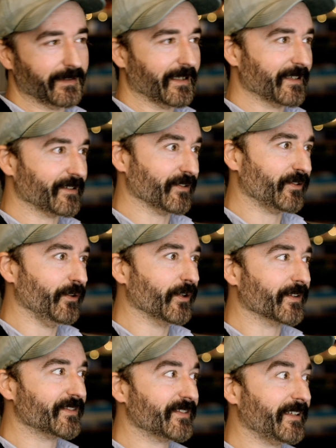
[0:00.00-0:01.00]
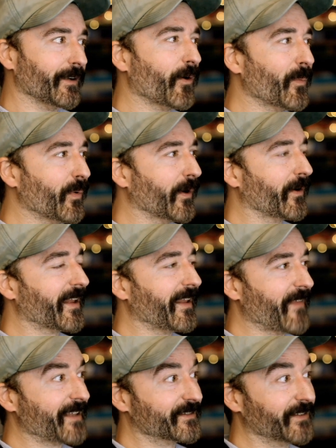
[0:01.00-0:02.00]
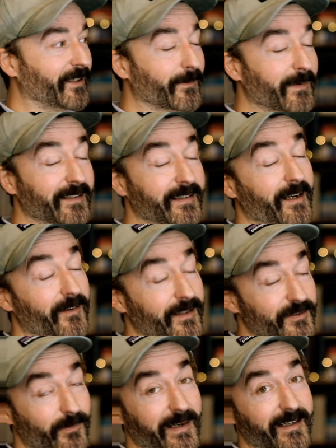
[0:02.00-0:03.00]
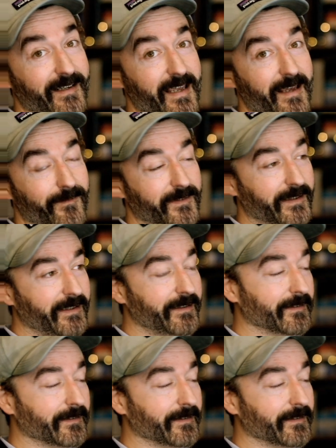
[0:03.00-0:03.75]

Since you could see, oh boy, okay, that study right there is weighted heavily